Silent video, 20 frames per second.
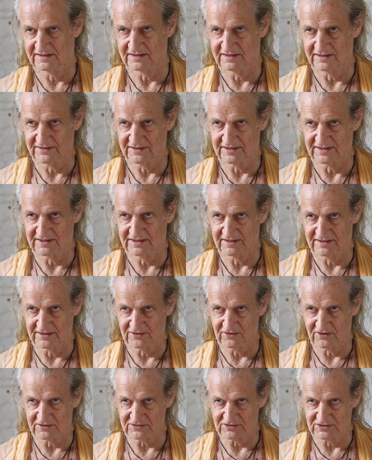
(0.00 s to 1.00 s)
They're
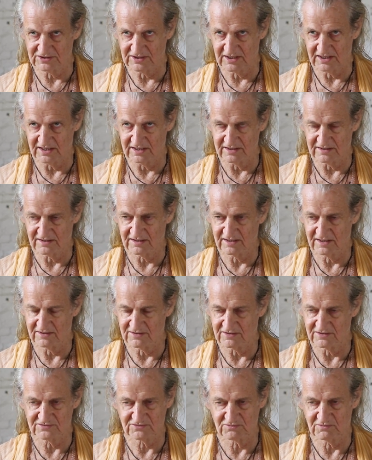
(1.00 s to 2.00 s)
not shared. And
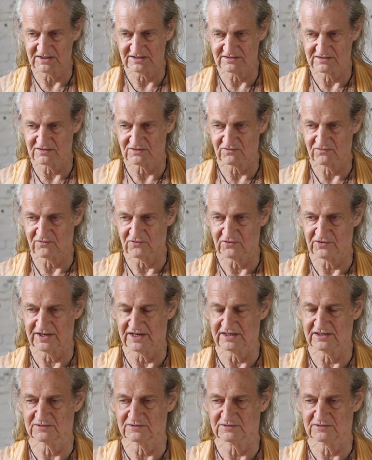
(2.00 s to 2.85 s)
there's reasons for that.